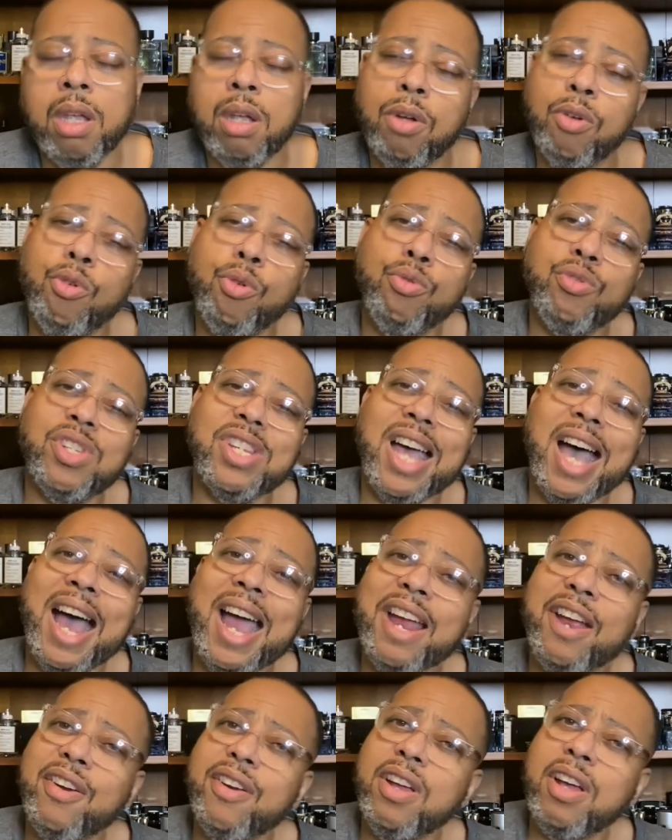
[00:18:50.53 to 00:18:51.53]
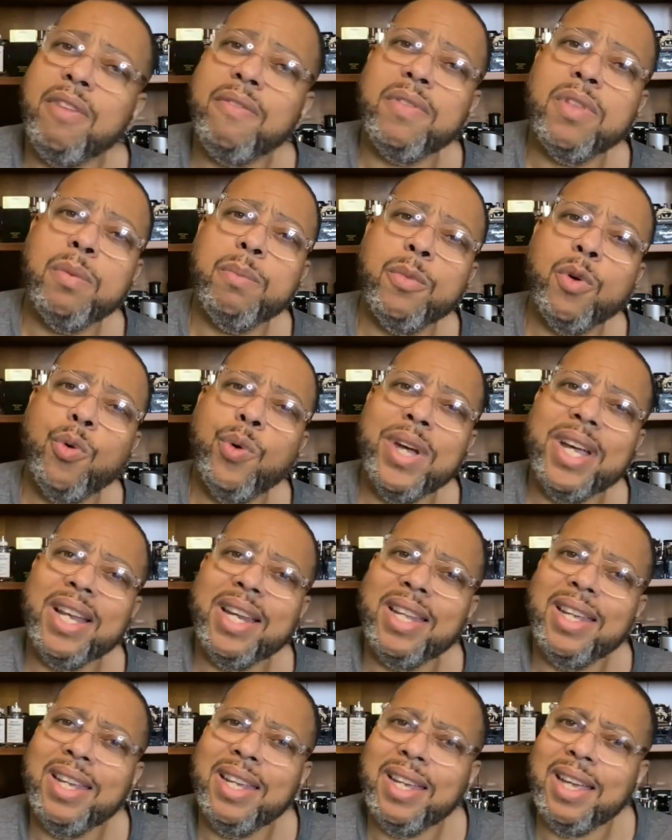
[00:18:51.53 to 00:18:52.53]
grew tired of them
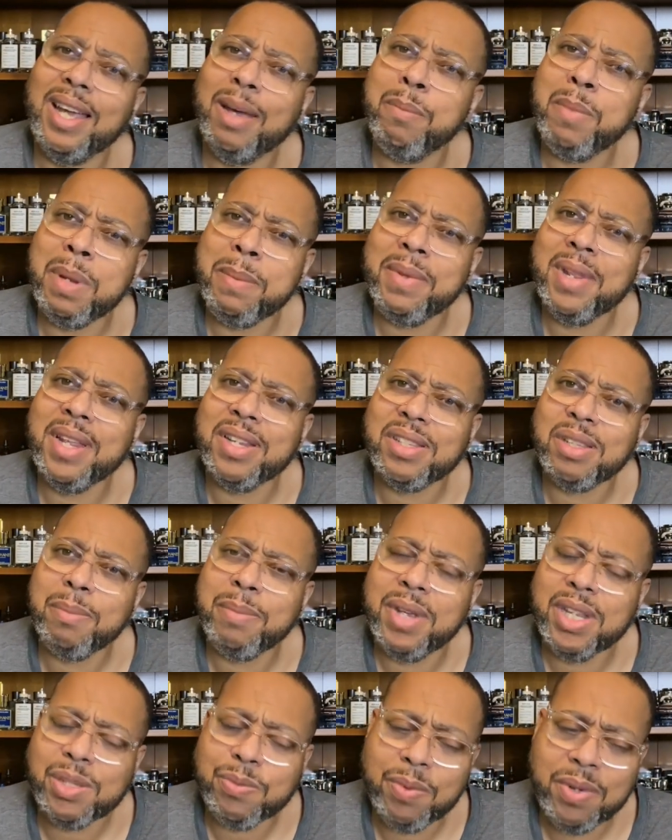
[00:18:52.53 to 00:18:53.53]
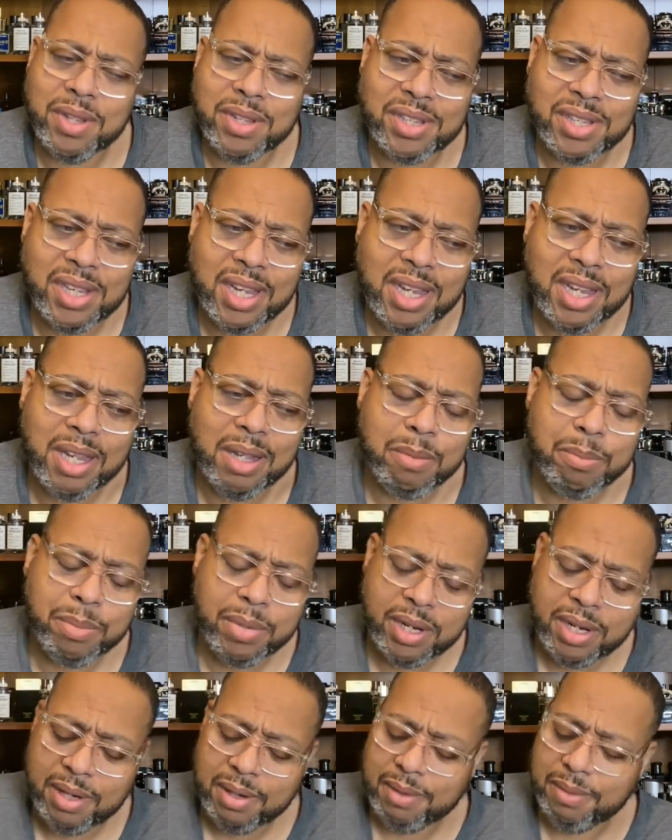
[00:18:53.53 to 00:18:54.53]
quickly. Maybe that's the best way to say it,
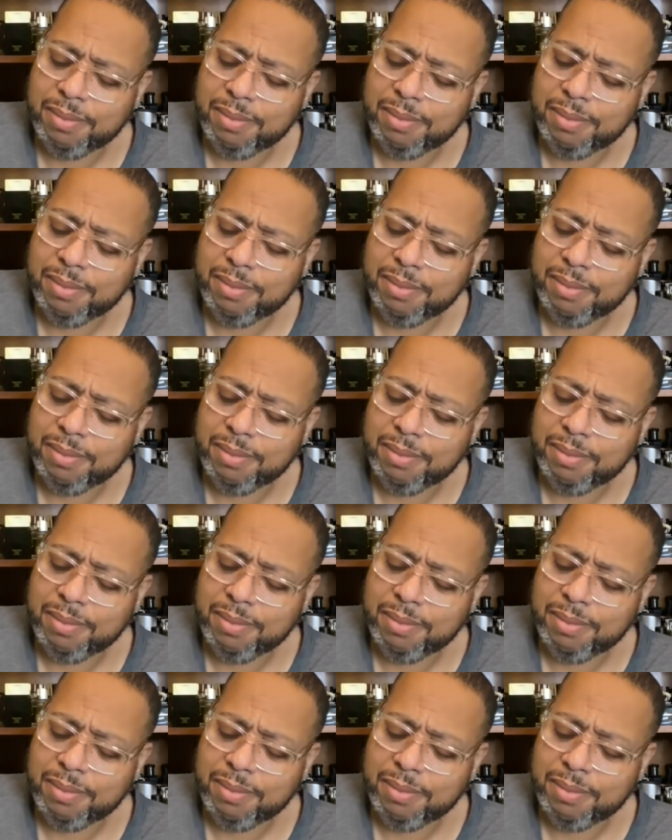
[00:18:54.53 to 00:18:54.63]
but